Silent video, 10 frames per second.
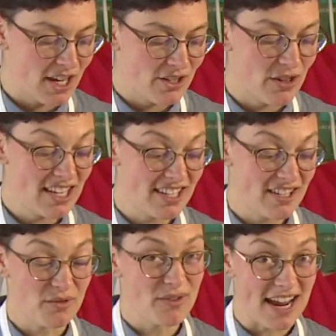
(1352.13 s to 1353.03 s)
So this is
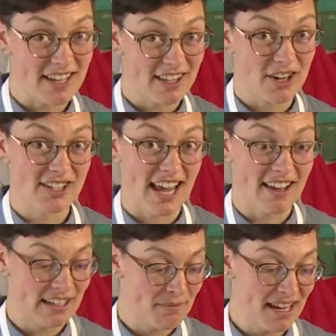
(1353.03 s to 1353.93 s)
a regular
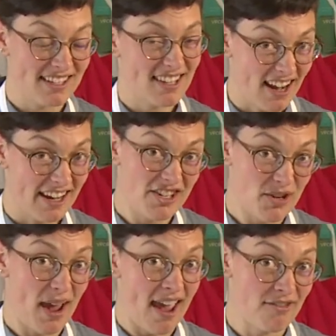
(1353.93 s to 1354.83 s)
salad mix that I
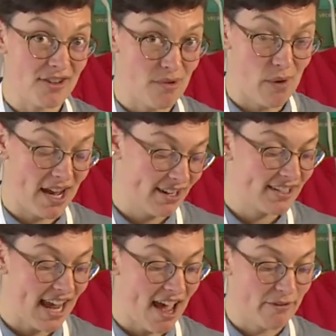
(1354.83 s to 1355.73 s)
do every week
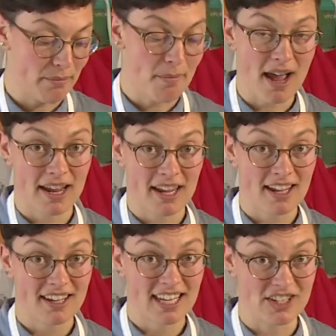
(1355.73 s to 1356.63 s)
to have in my
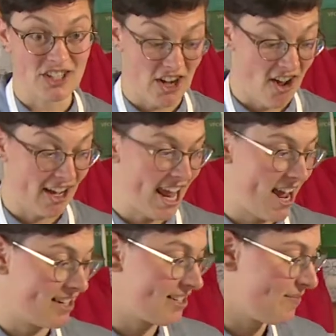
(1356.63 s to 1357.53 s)
kitchen on
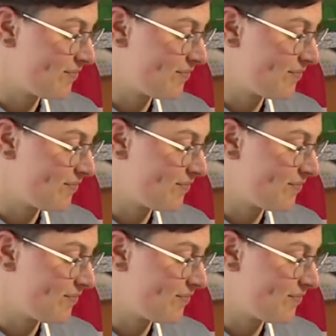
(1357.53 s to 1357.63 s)
hand.